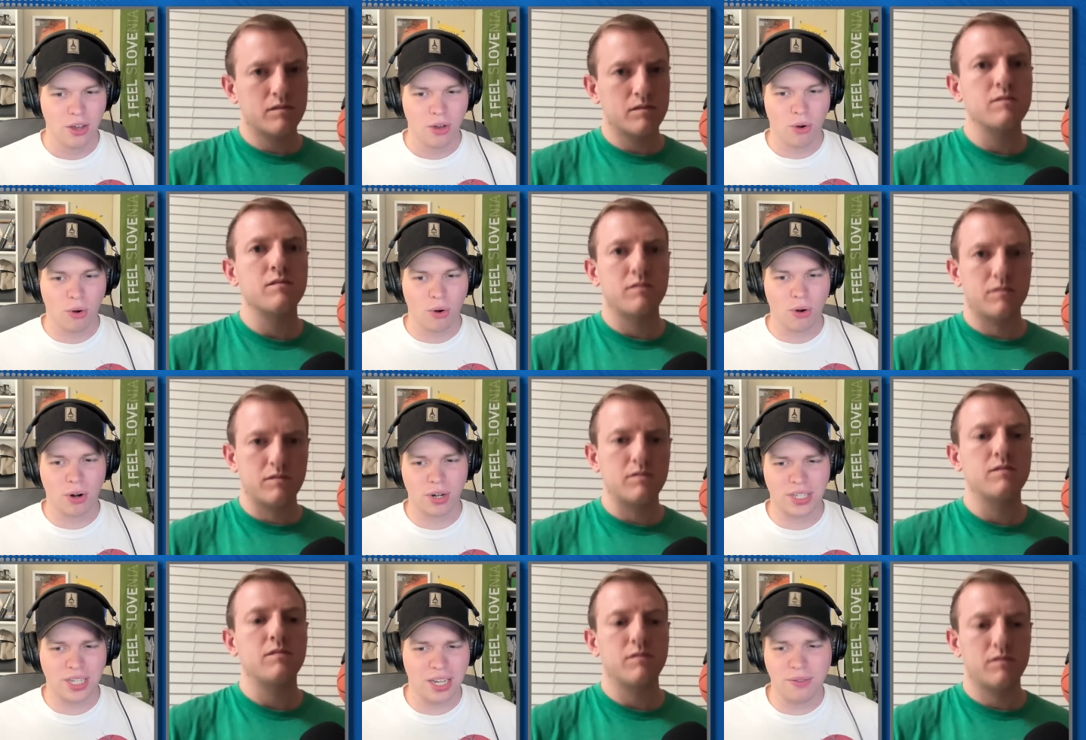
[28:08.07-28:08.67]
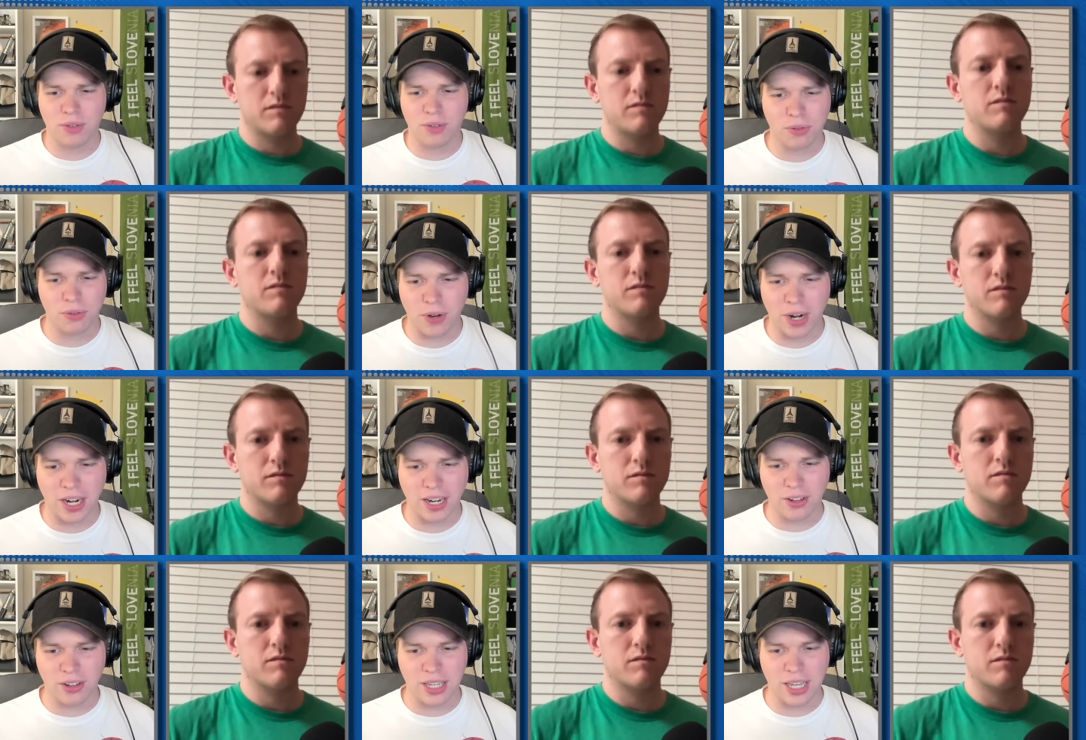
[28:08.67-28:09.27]
Speaker 1: or to even to
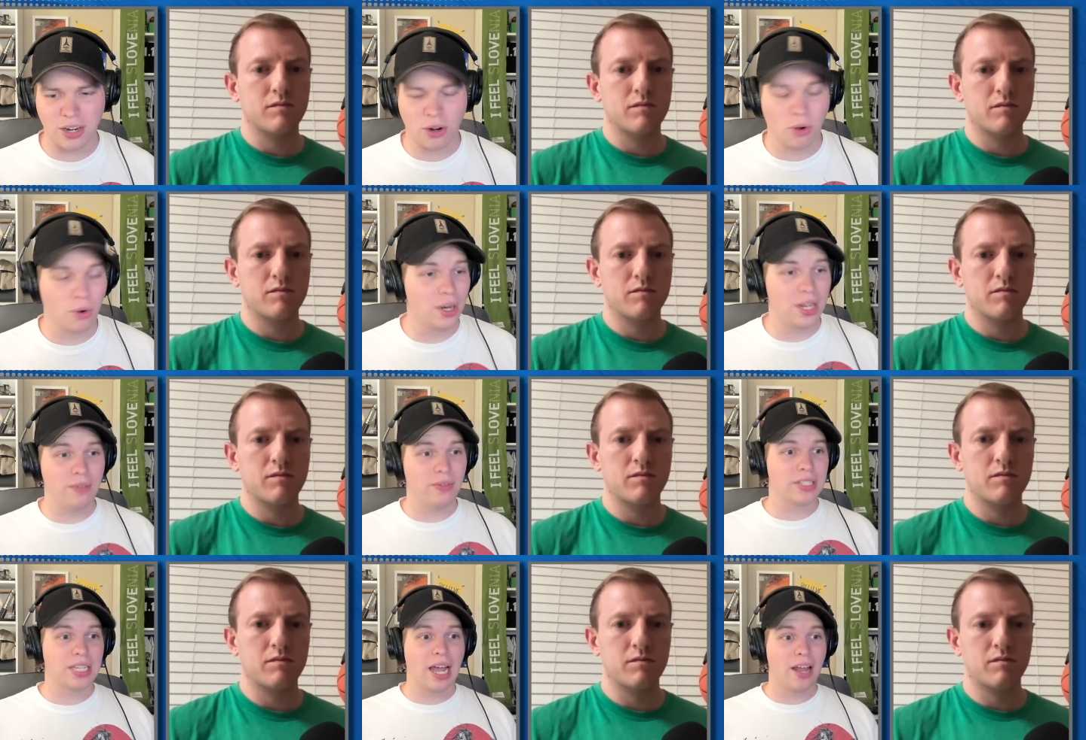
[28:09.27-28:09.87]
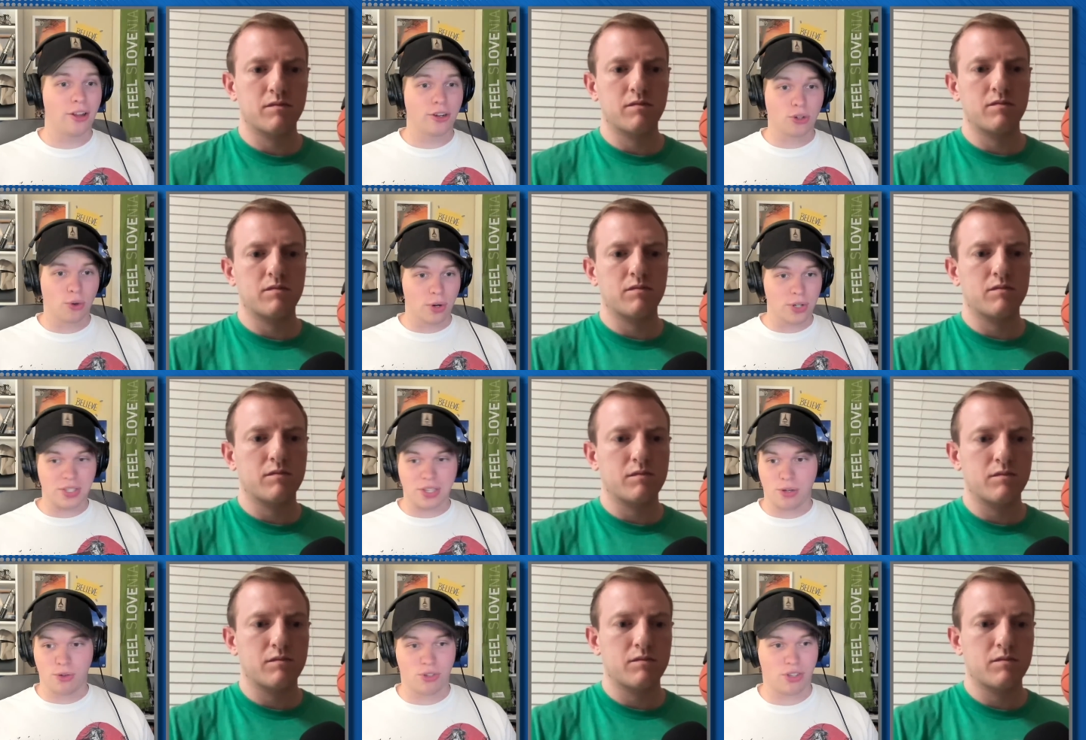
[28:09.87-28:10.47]
Frank Ntilikina, or even Tyler
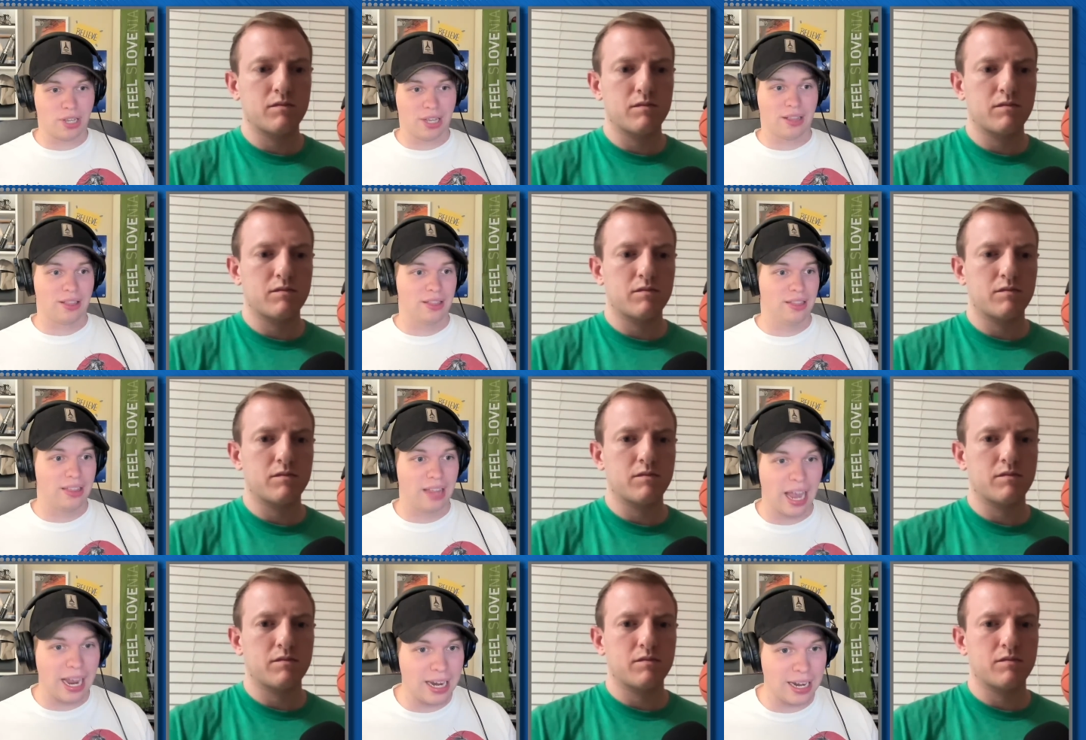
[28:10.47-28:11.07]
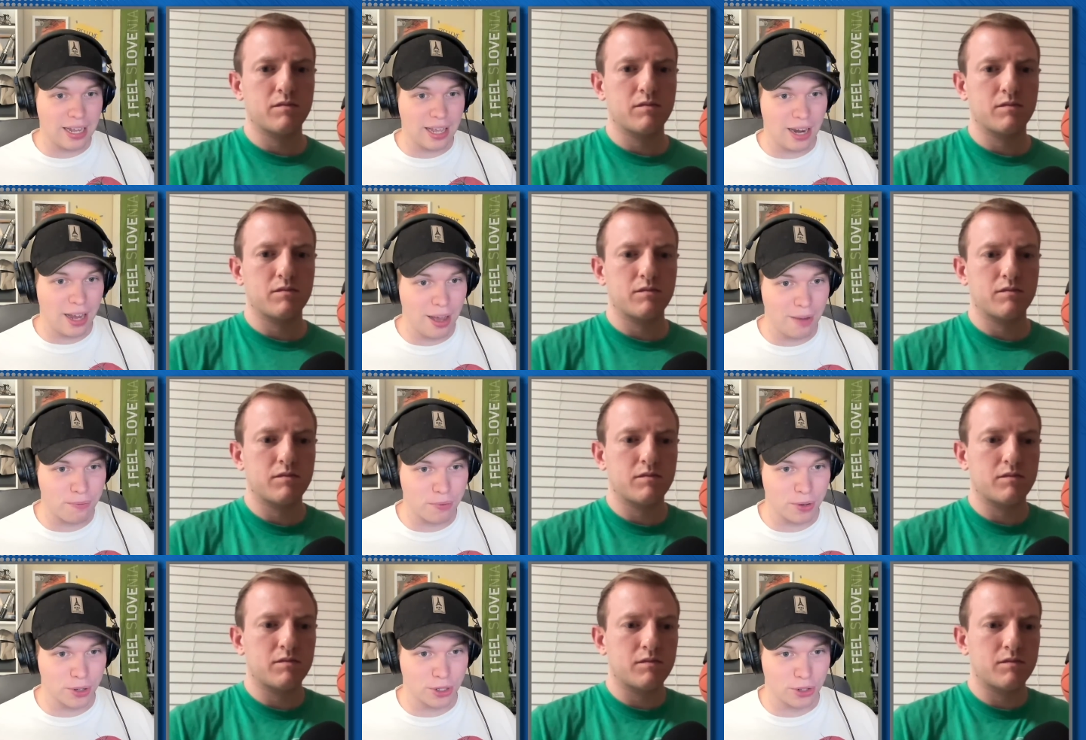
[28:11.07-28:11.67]
Dorsey, who's like lighting it
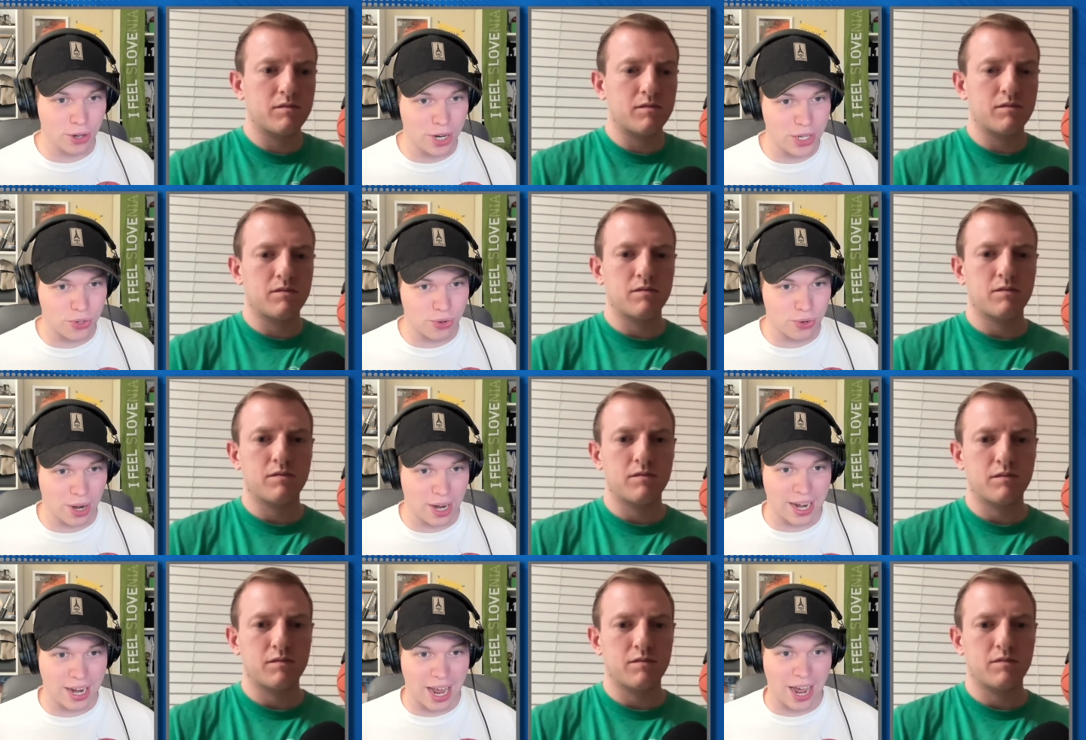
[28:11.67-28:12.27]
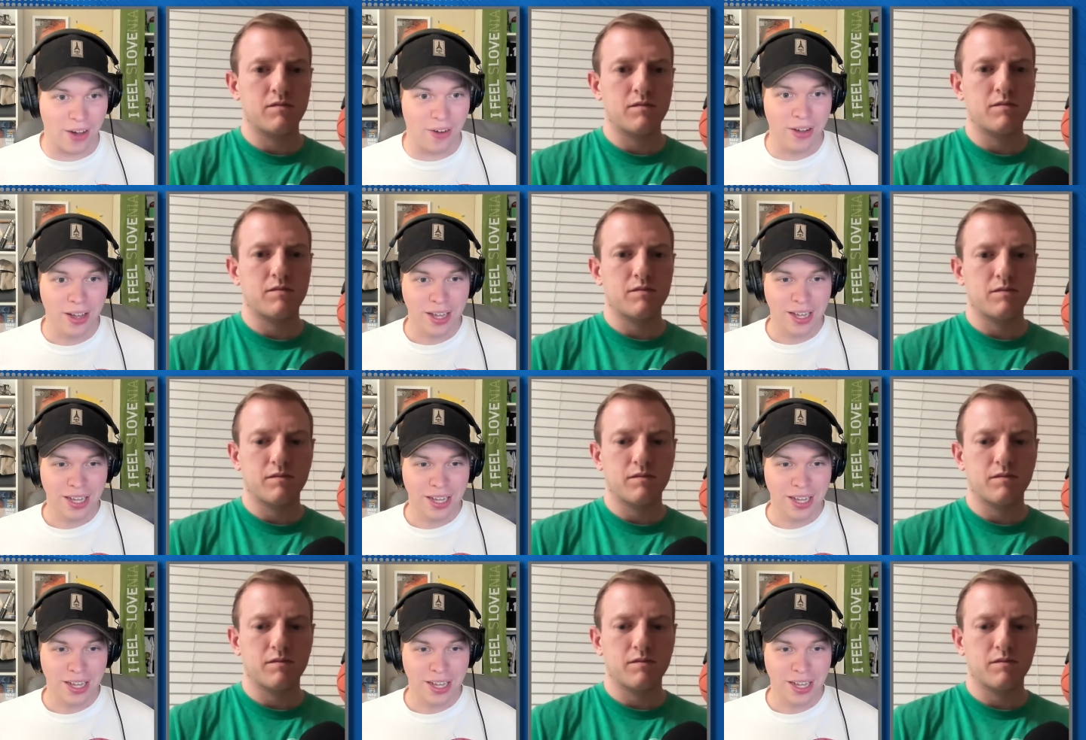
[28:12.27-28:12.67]
up for Greece right now